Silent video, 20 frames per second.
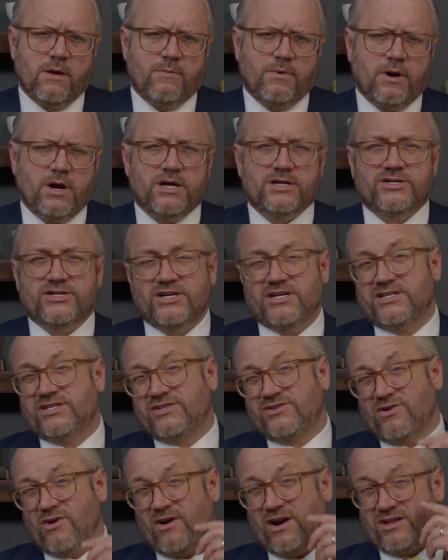but let's
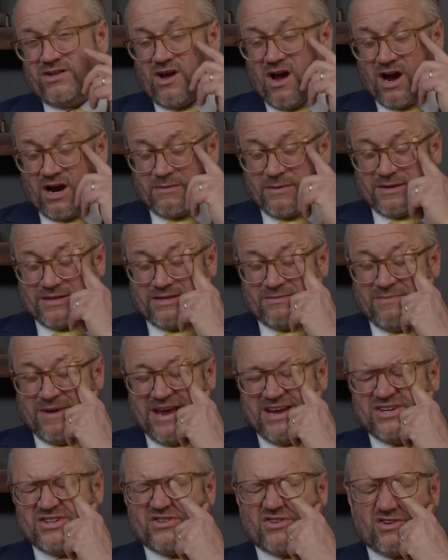just sort of talk about the
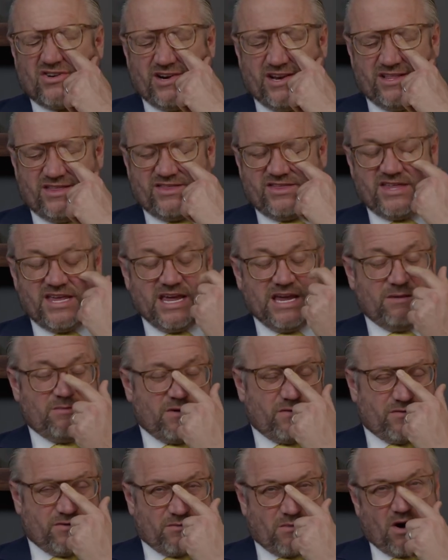major theme
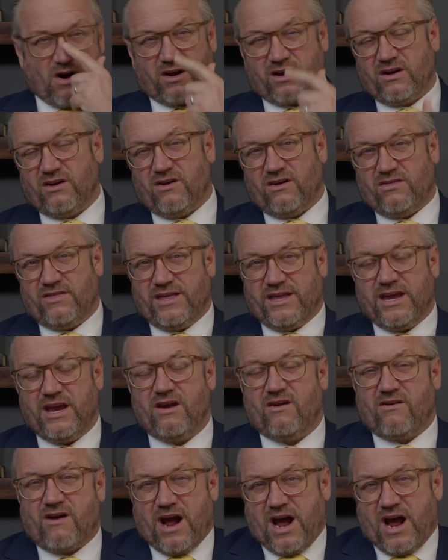of the market on the year.